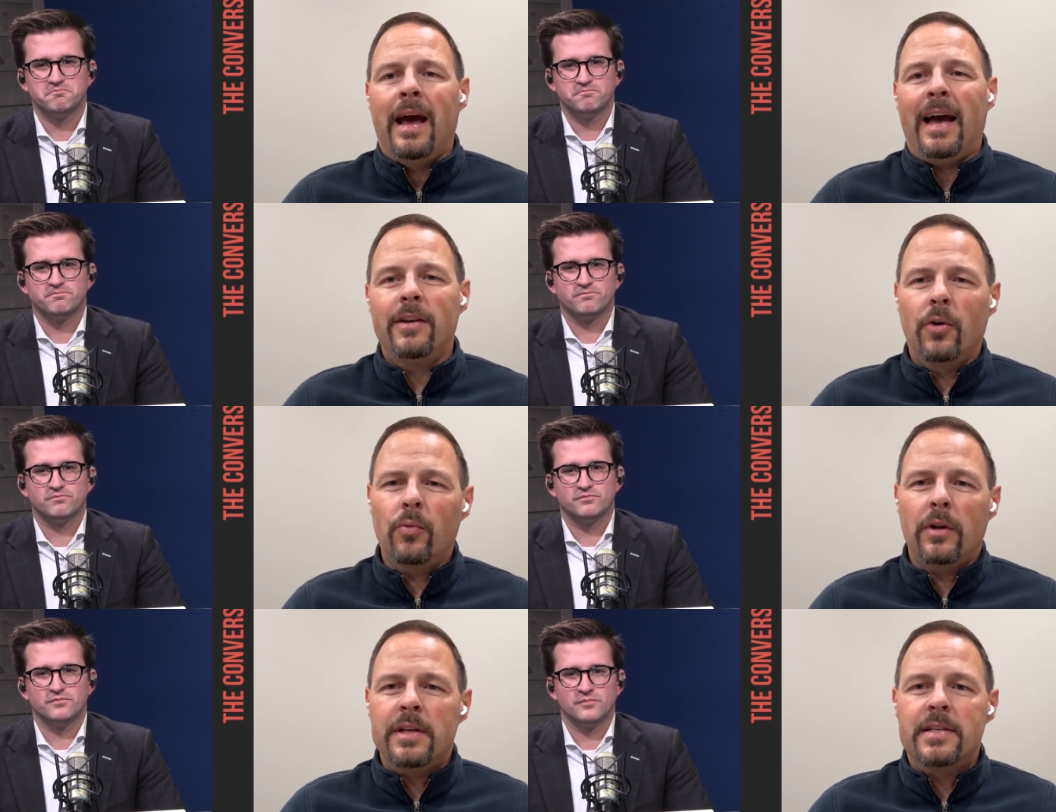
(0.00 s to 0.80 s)
Speaker 1: I don't
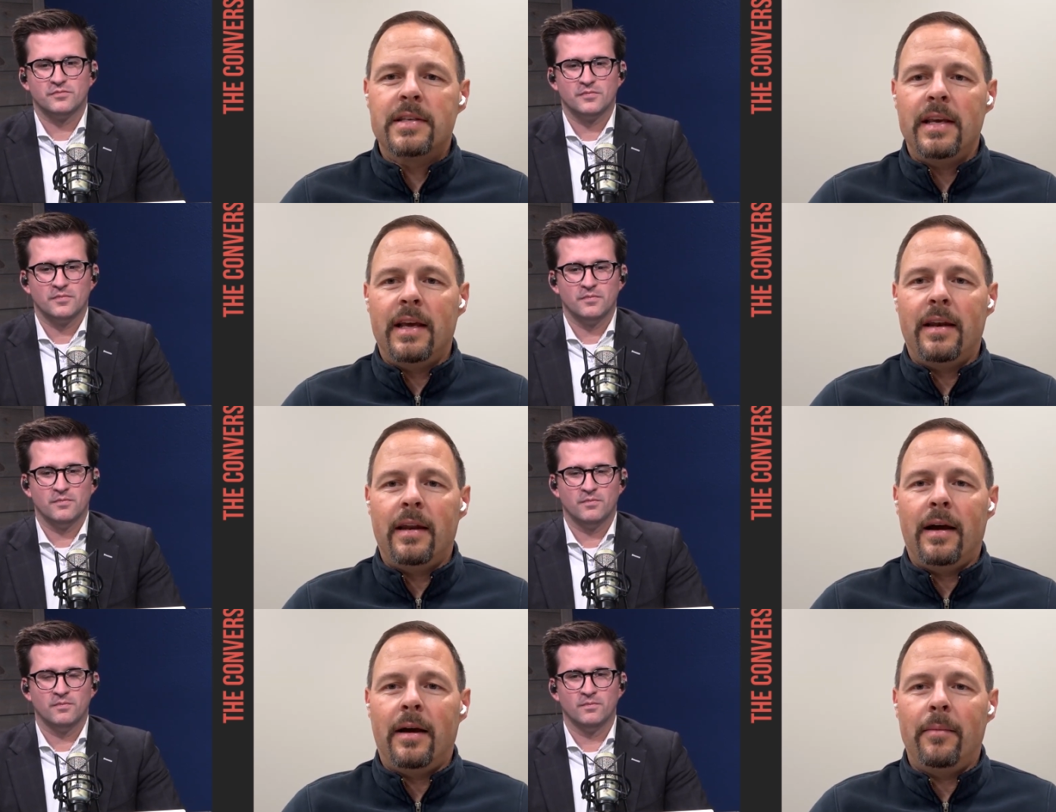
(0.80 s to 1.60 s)
really see it.
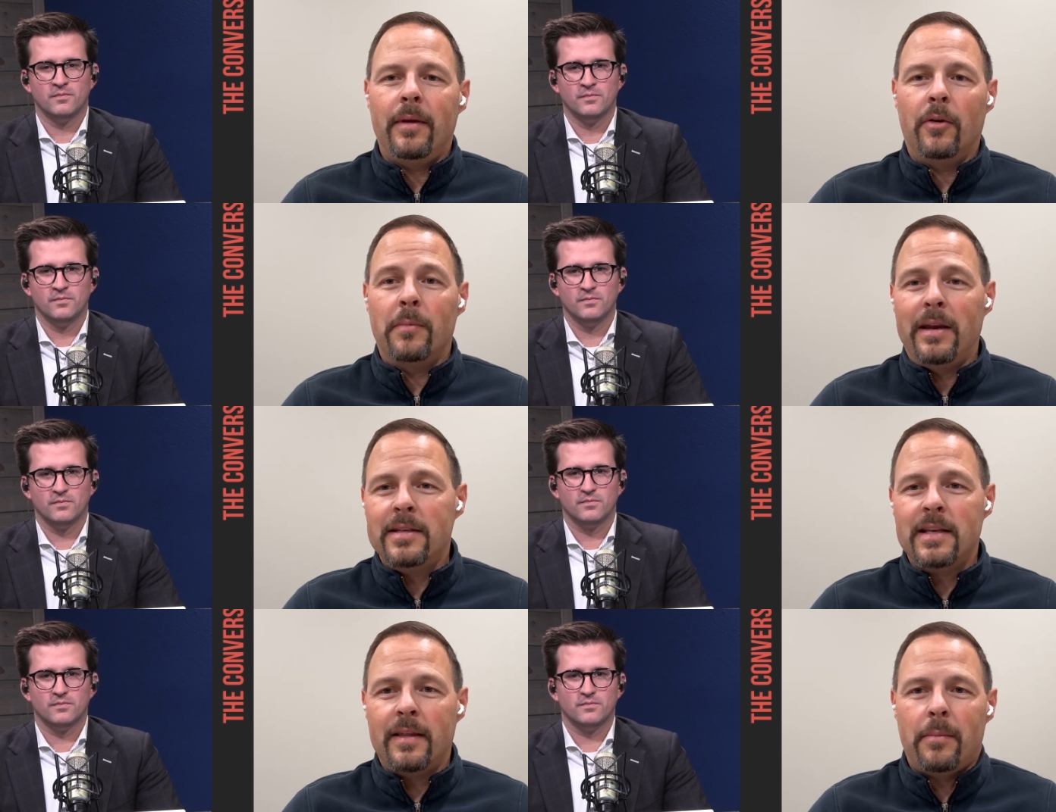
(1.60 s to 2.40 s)
Um, you know, many
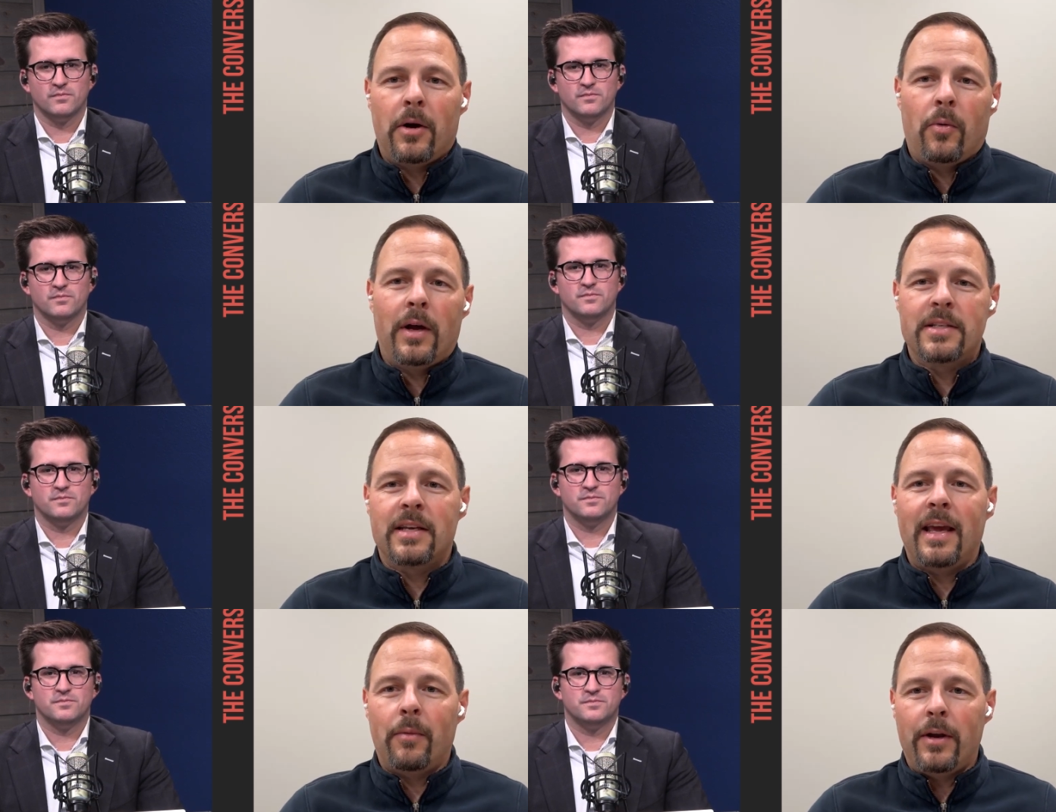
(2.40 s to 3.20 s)
say that marijuana is a
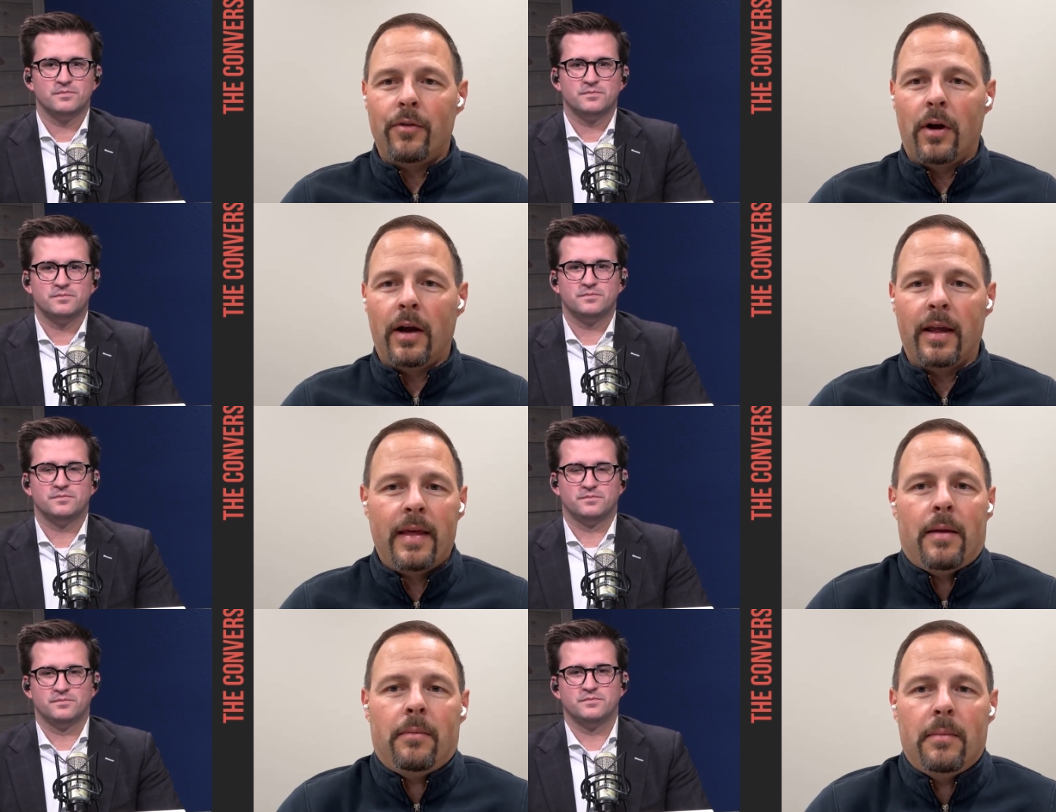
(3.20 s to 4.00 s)
gateway drug, and
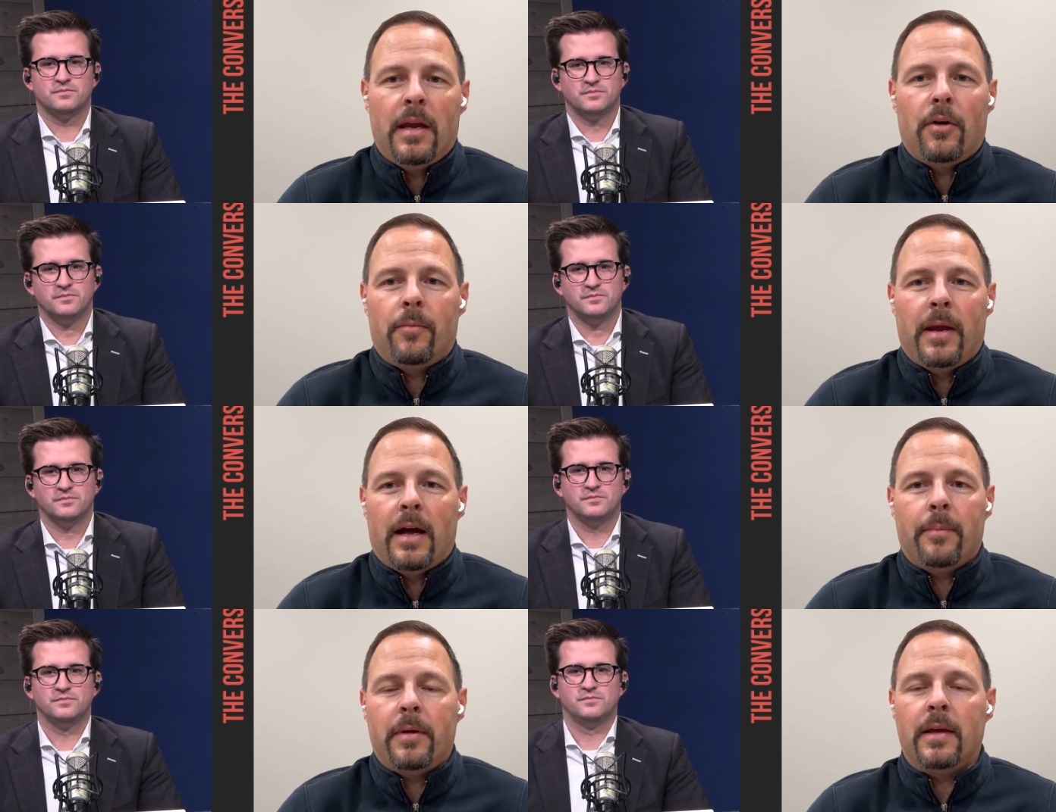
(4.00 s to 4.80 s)
that may or may
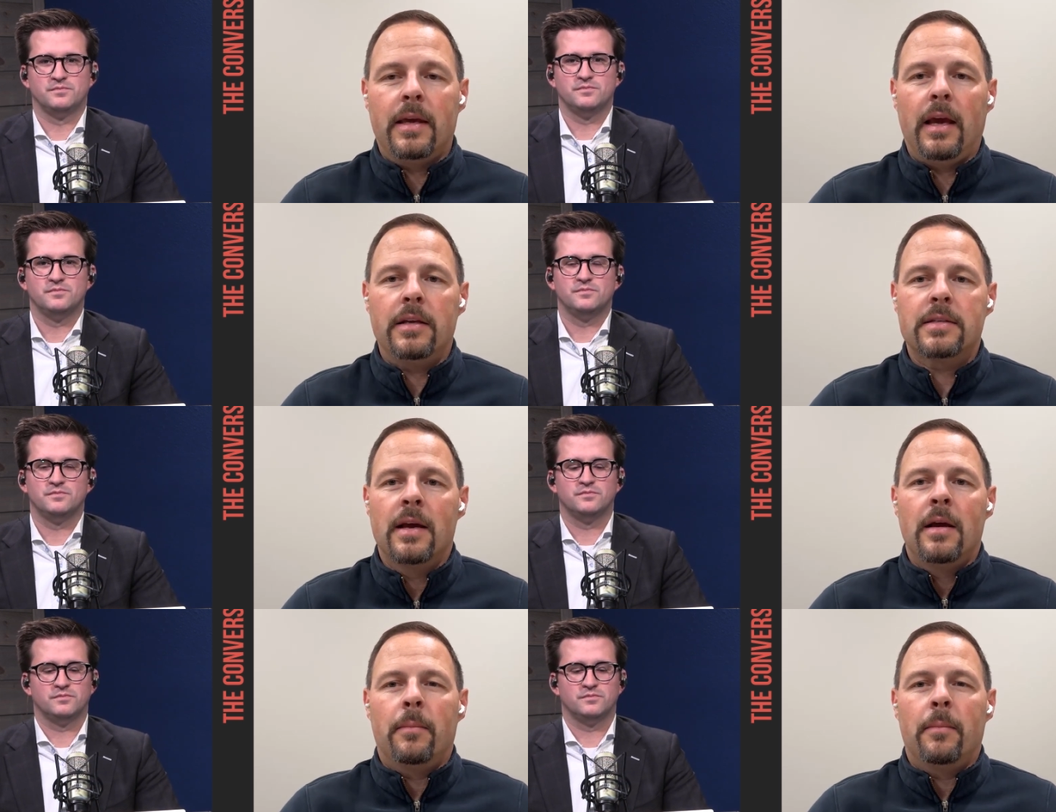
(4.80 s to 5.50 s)
not be the case.